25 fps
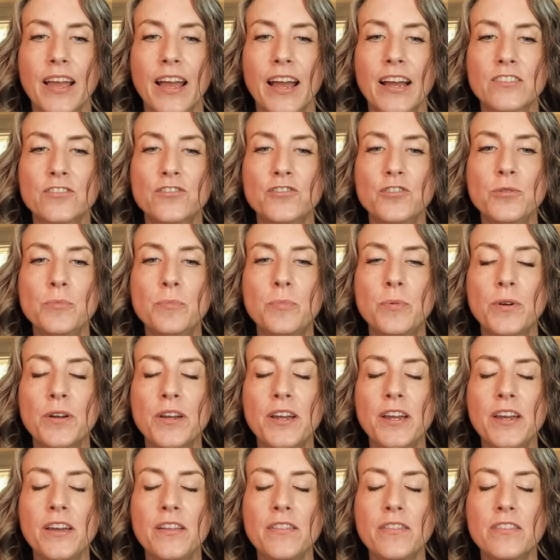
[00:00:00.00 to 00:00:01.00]
As you
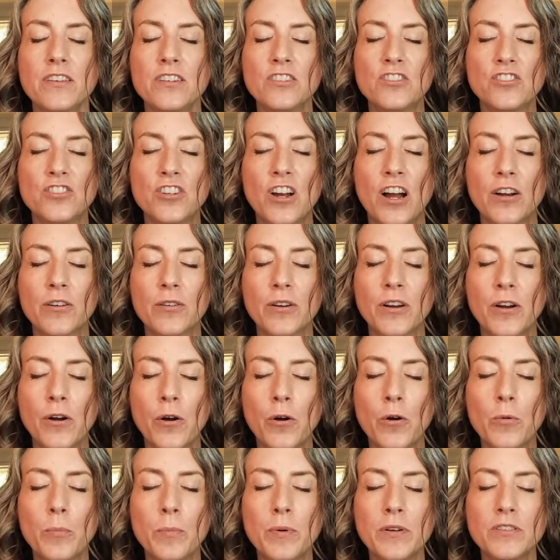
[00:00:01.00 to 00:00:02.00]
breathe, this chakra
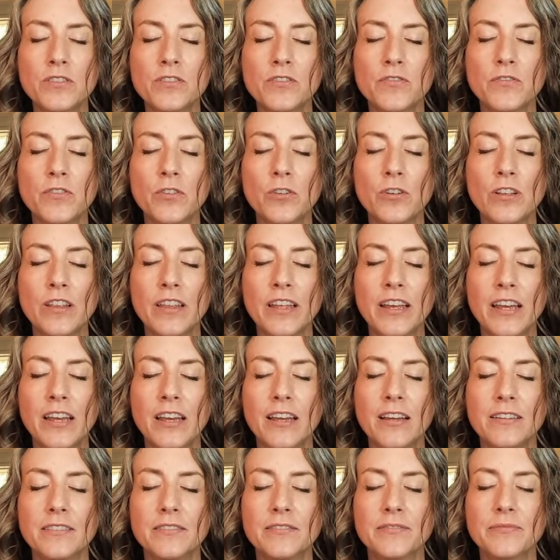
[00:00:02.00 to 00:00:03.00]
opens fully.